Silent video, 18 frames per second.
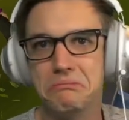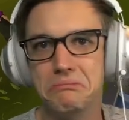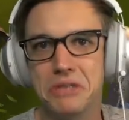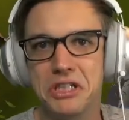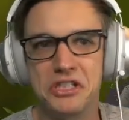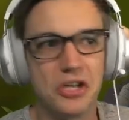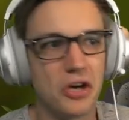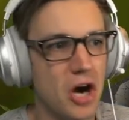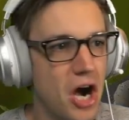
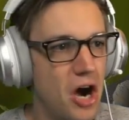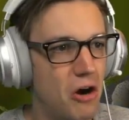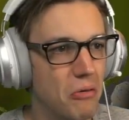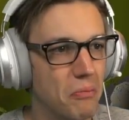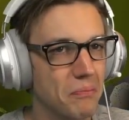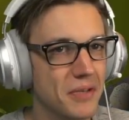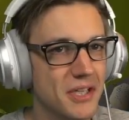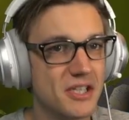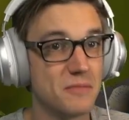This is your
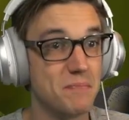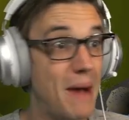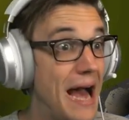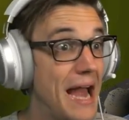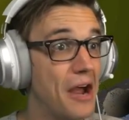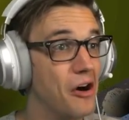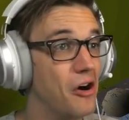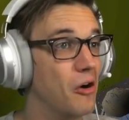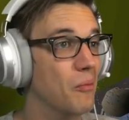home. This is
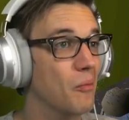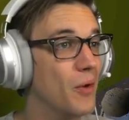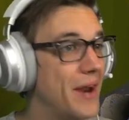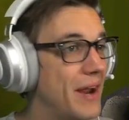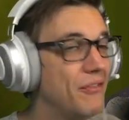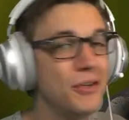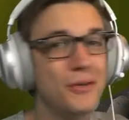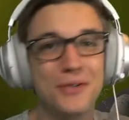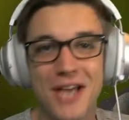my home.
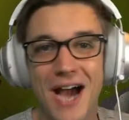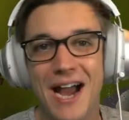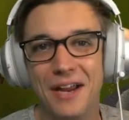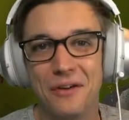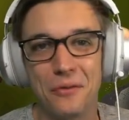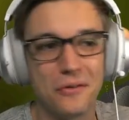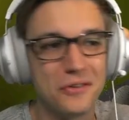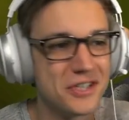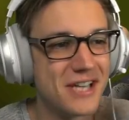Whenever you die
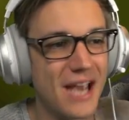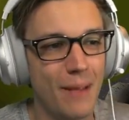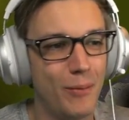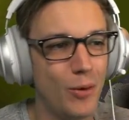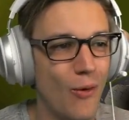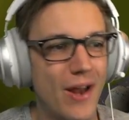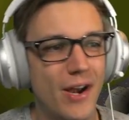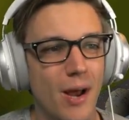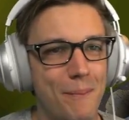in RuneScape,
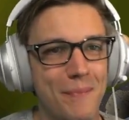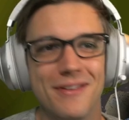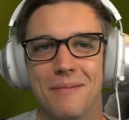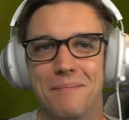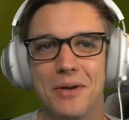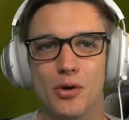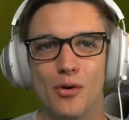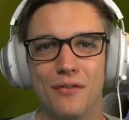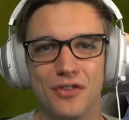you end up in the
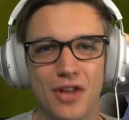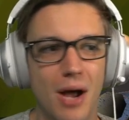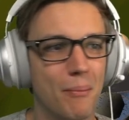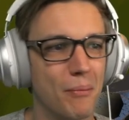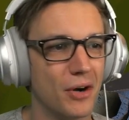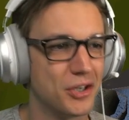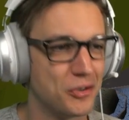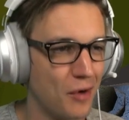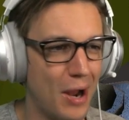middle of
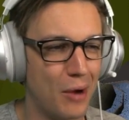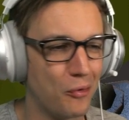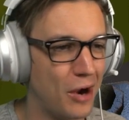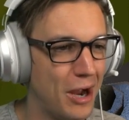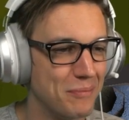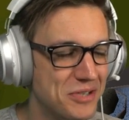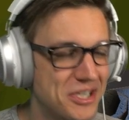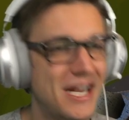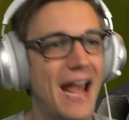Lumbridge right where
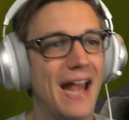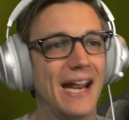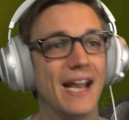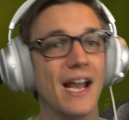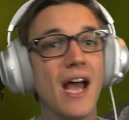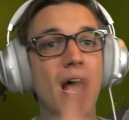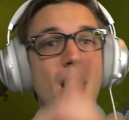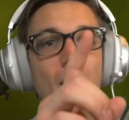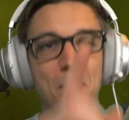I'm standing.
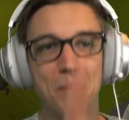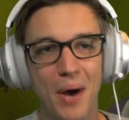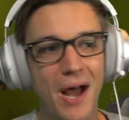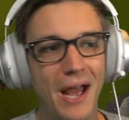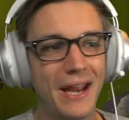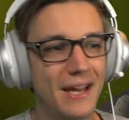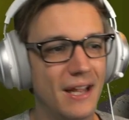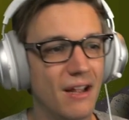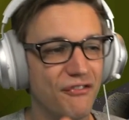
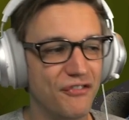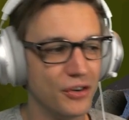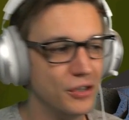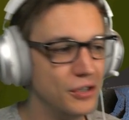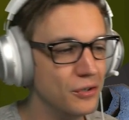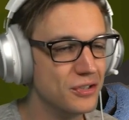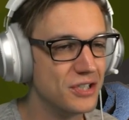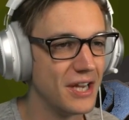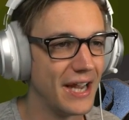But if you're
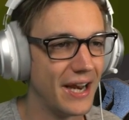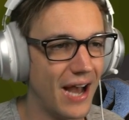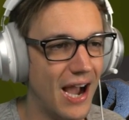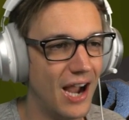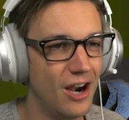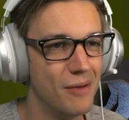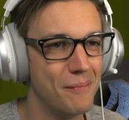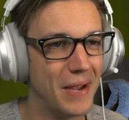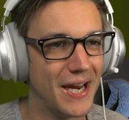using an
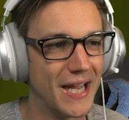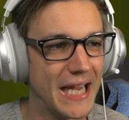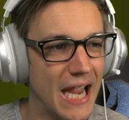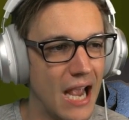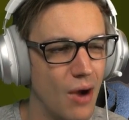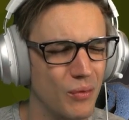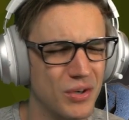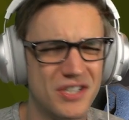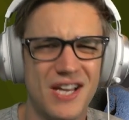Iron Man
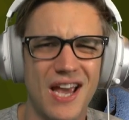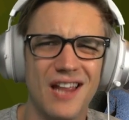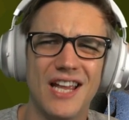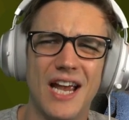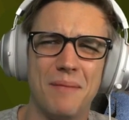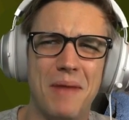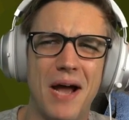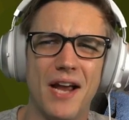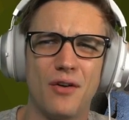account, which is kind of
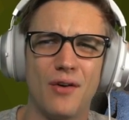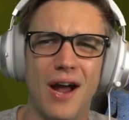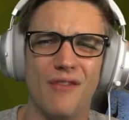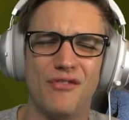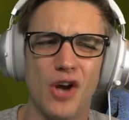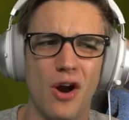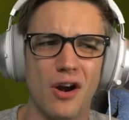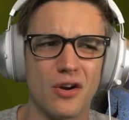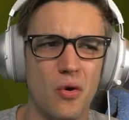like Minecraft
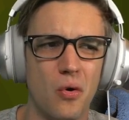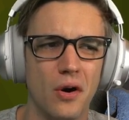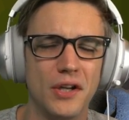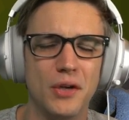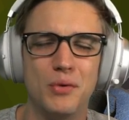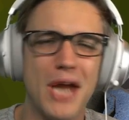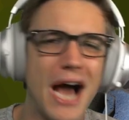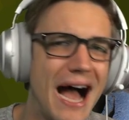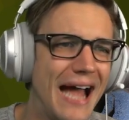Hardcore,
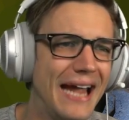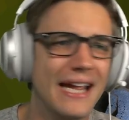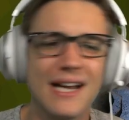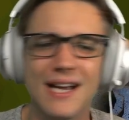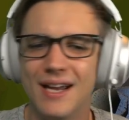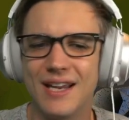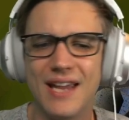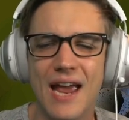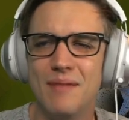you die,
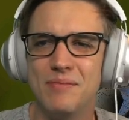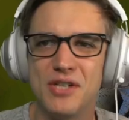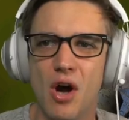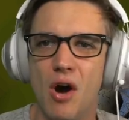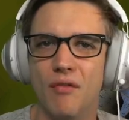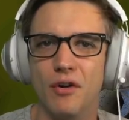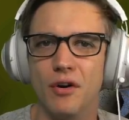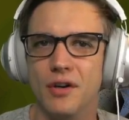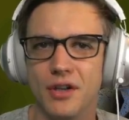game's
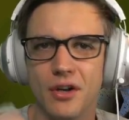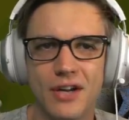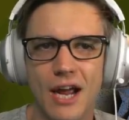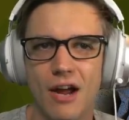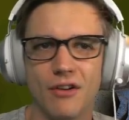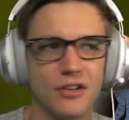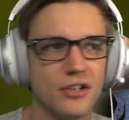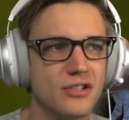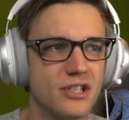over. Your
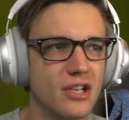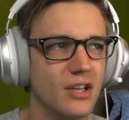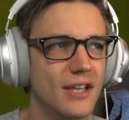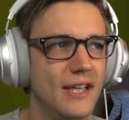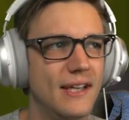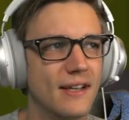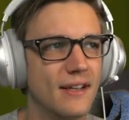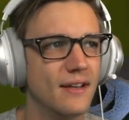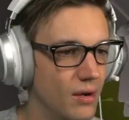character's
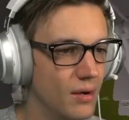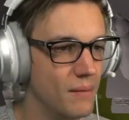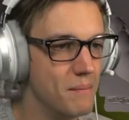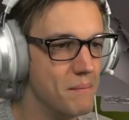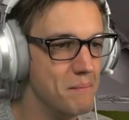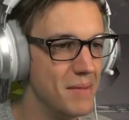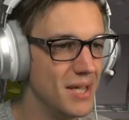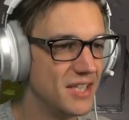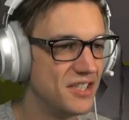deleted.
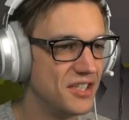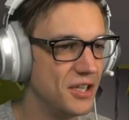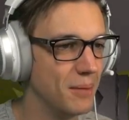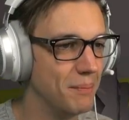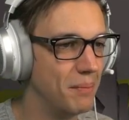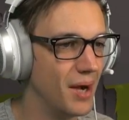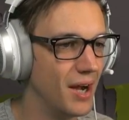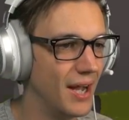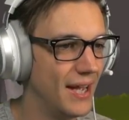Miss you,
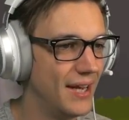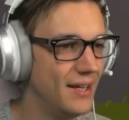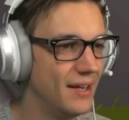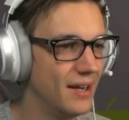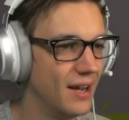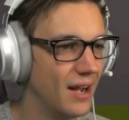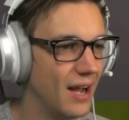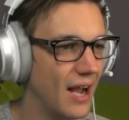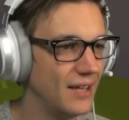bud.
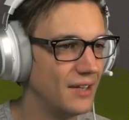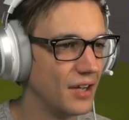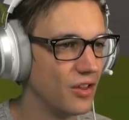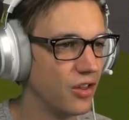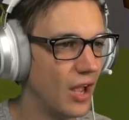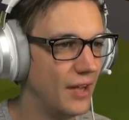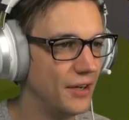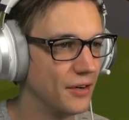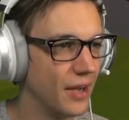I
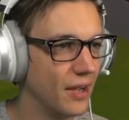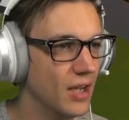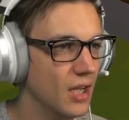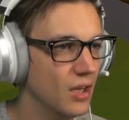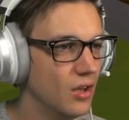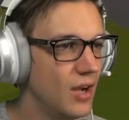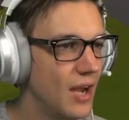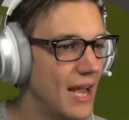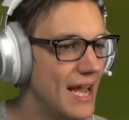decline your game.
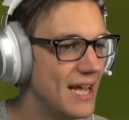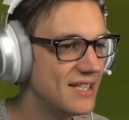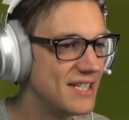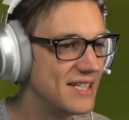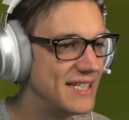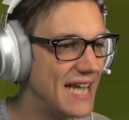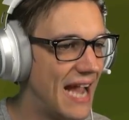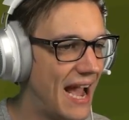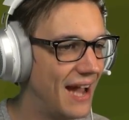Look at this
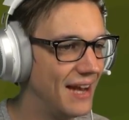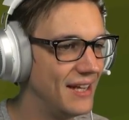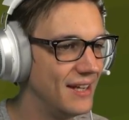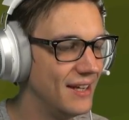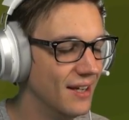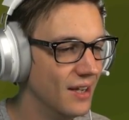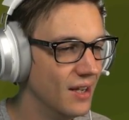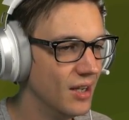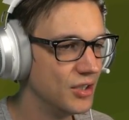daddy.
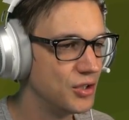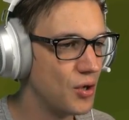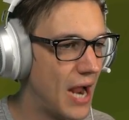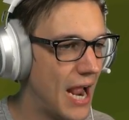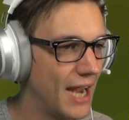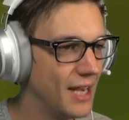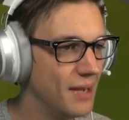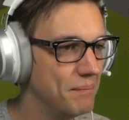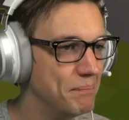
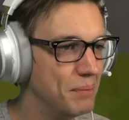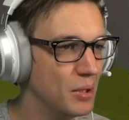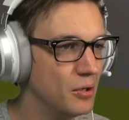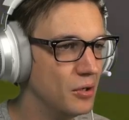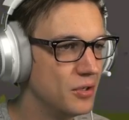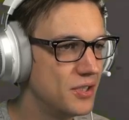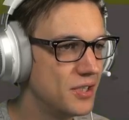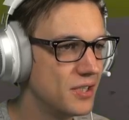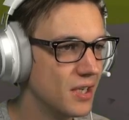Dragon
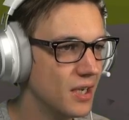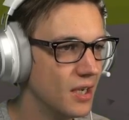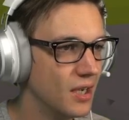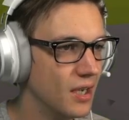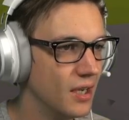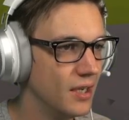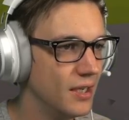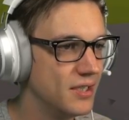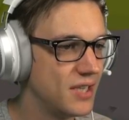boots.
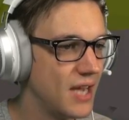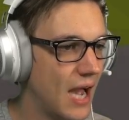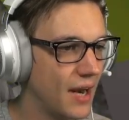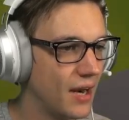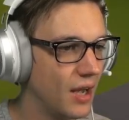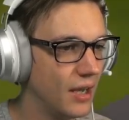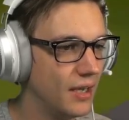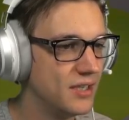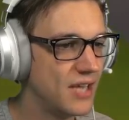He's got
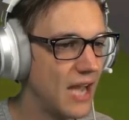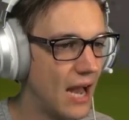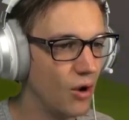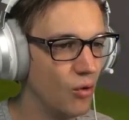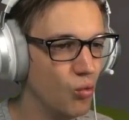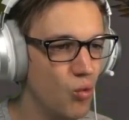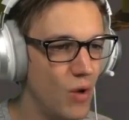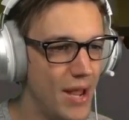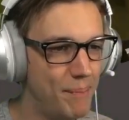a he's got a
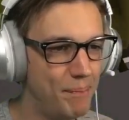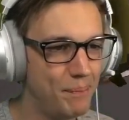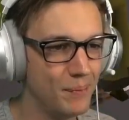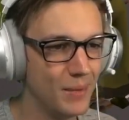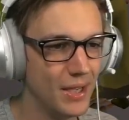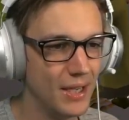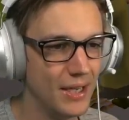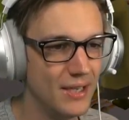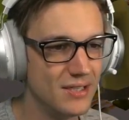whip.
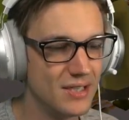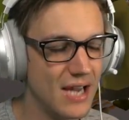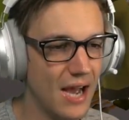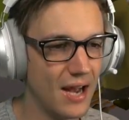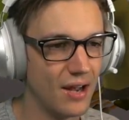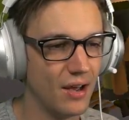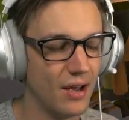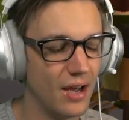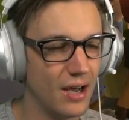He's
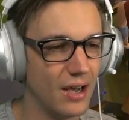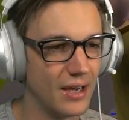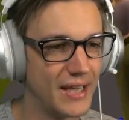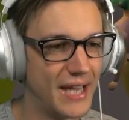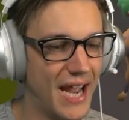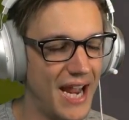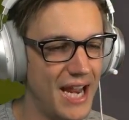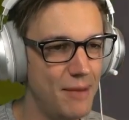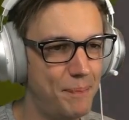got a, a
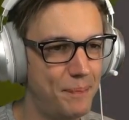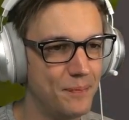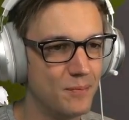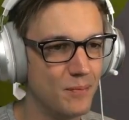cape.